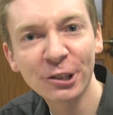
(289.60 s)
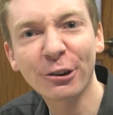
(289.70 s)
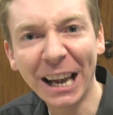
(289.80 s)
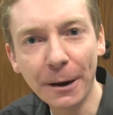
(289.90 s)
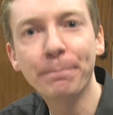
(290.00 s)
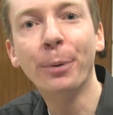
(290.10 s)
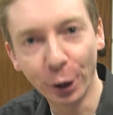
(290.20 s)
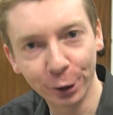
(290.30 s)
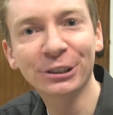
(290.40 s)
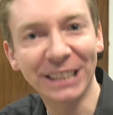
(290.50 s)
So it kind of
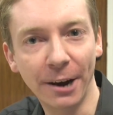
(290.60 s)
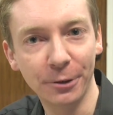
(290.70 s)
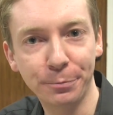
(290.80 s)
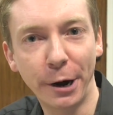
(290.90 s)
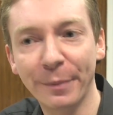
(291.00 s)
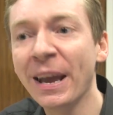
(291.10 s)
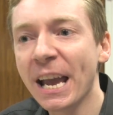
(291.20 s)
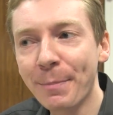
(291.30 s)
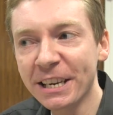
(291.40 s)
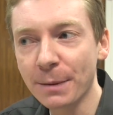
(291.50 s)
boils down the problem.
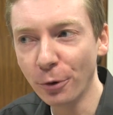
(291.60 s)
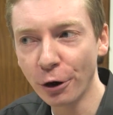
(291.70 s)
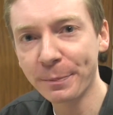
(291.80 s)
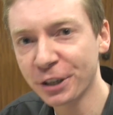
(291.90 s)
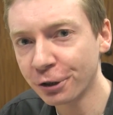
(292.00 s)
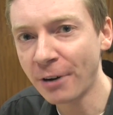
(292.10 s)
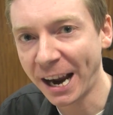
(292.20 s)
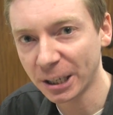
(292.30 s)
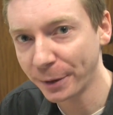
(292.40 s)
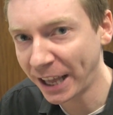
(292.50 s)
It makes it more
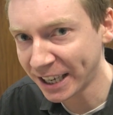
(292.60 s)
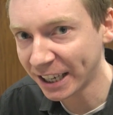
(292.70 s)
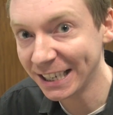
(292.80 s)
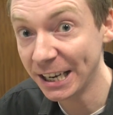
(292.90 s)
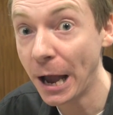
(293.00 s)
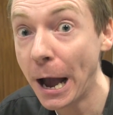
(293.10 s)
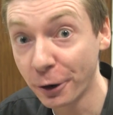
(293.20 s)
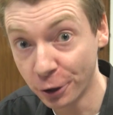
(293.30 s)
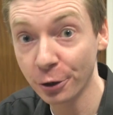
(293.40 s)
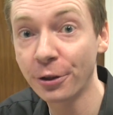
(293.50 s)
abstract, but that's actually a
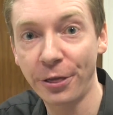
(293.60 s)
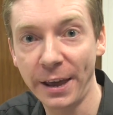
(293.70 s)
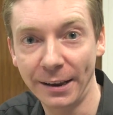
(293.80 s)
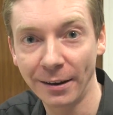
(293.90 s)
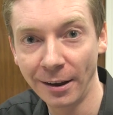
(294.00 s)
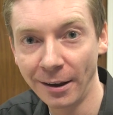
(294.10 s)
good thing.